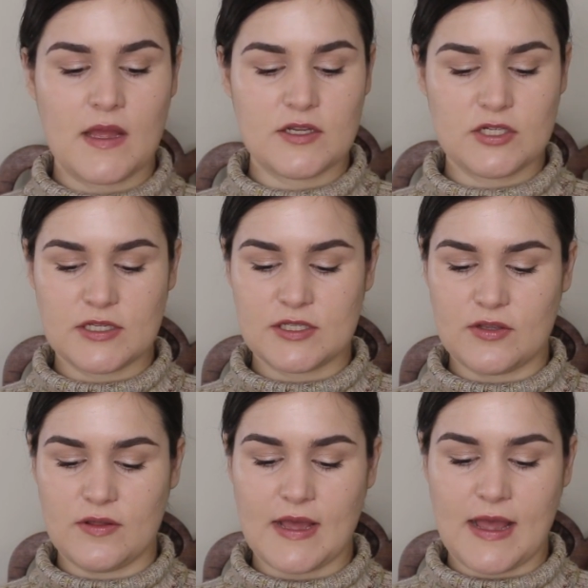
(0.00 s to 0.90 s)
just
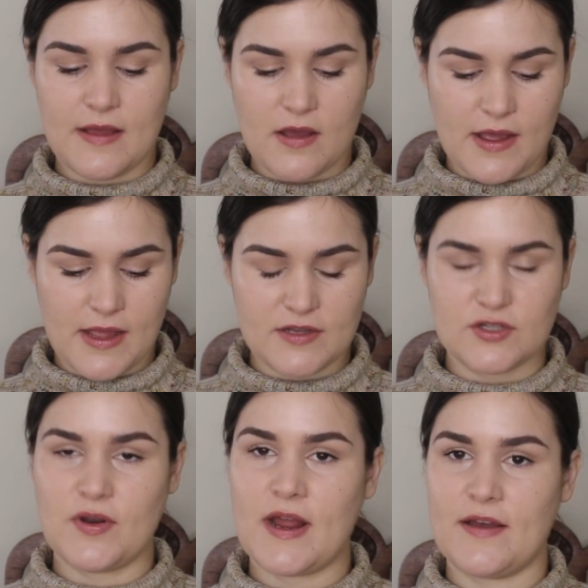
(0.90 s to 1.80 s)
so that I
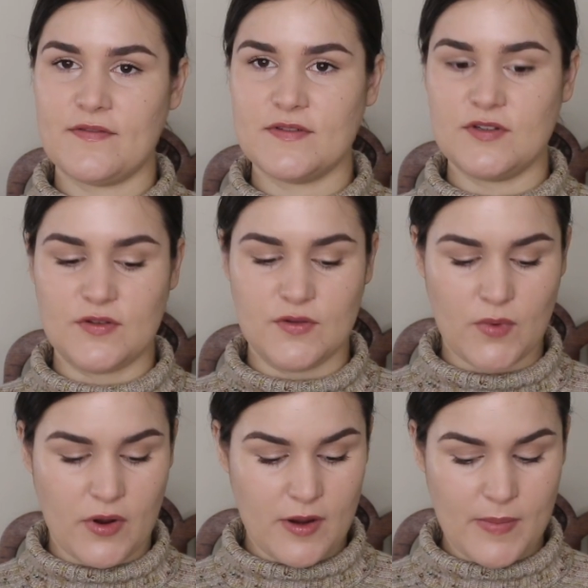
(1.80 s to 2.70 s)
don't have to
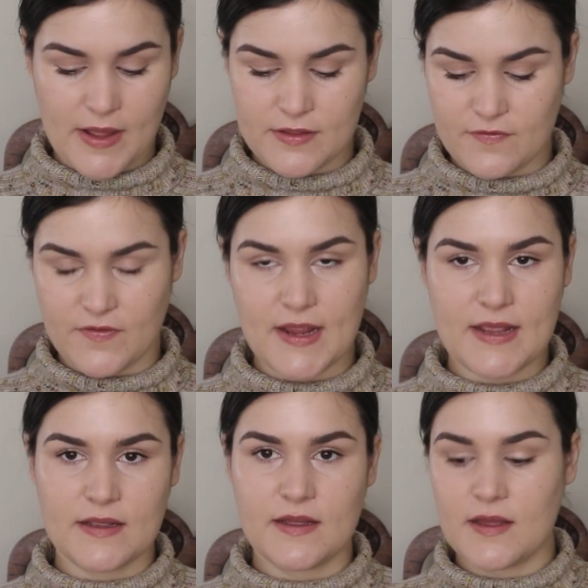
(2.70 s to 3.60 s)
worry about the
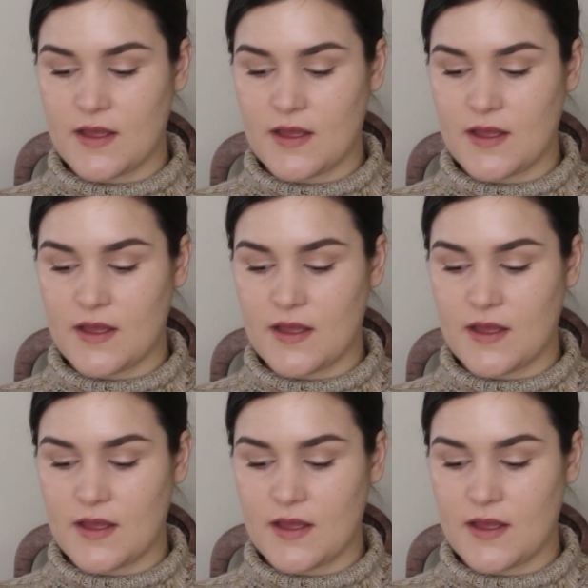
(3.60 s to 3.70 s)
fraying.